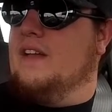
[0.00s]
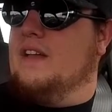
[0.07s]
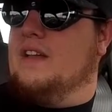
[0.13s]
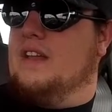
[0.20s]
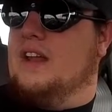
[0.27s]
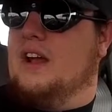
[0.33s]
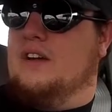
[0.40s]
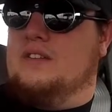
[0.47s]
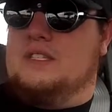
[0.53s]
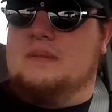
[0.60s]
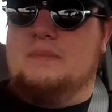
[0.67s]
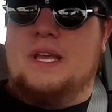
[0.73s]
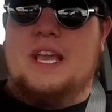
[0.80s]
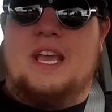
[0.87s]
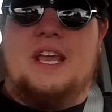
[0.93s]
you know, to
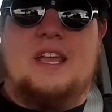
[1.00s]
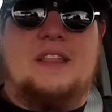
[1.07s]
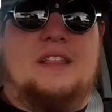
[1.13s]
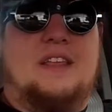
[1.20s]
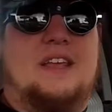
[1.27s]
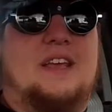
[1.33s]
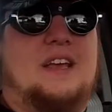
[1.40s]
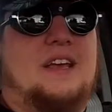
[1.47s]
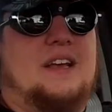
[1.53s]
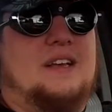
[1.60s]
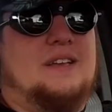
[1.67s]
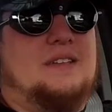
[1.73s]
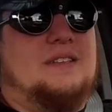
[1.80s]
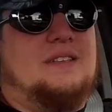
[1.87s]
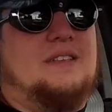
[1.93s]
me,
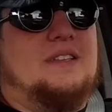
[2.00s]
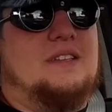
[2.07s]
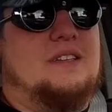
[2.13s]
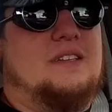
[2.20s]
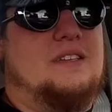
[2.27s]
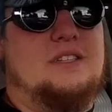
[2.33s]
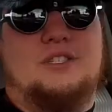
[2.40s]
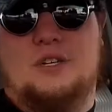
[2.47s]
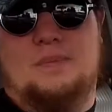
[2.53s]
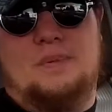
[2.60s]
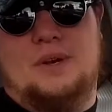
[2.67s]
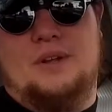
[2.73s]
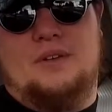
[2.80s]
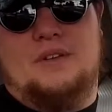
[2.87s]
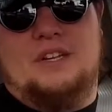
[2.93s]
the Super
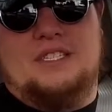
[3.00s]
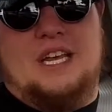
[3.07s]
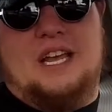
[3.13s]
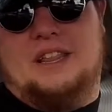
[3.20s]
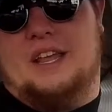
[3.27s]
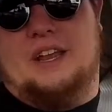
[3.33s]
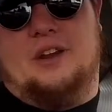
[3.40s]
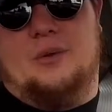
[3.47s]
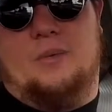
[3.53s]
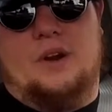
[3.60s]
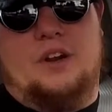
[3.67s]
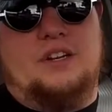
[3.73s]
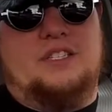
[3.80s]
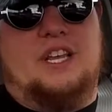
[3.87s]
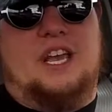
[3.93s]
Duties, I think, are
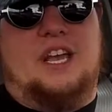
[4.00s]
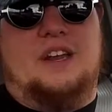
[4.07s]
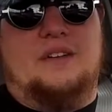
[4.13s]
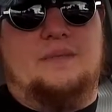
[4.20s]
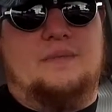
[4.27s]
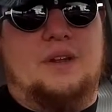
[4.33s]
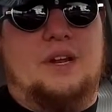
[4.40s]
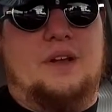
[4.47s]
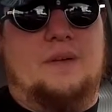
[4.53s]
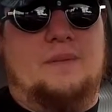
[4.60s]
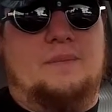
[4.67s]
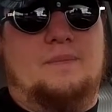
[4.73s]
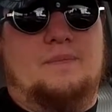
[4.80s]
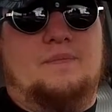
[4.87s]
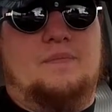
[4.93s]
where it's at. You know,
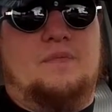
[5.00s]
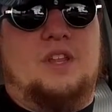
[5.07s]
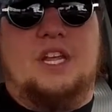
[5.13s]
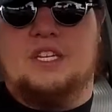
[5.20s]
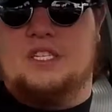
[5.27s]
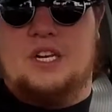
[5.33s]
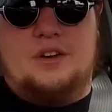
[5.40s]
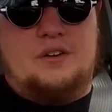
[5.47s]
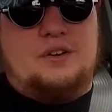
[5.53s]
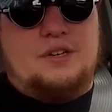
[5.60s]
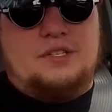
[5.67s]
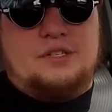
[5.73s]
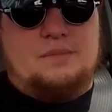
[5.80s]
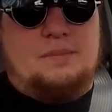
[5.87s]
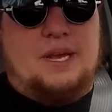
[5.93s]
the
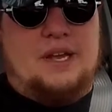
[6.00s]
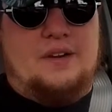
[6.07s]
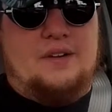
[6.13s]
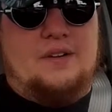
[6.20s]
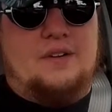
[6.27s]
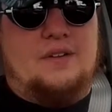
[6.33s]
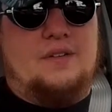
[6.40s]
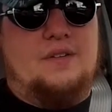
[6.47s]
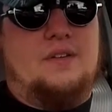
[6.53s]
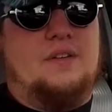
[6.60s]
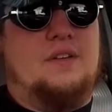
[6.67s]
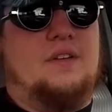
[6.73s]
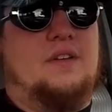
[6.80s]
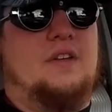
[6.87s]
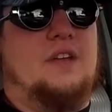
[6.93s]
interiors are better.
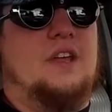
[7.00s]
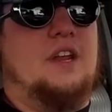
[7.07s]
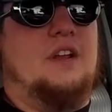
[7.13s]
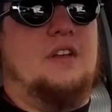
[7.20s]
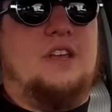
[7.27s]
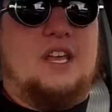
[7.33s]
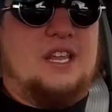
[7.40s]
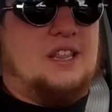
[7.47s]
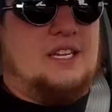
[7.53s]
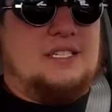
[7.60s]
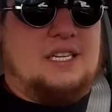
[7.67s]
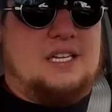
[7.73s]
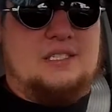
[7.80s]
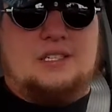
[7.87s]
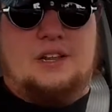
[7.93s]
You know, you get the
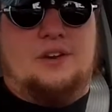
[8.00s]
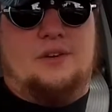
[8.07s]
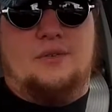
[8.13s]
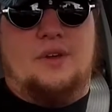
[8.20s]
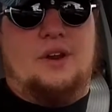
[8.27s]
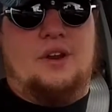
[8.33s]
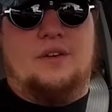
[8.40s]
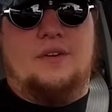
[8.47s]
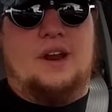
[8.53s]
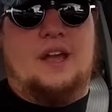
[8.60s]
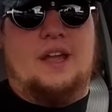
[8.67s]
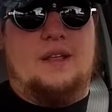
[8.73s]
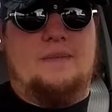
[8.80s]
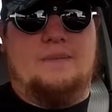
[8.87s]
6-liter running right,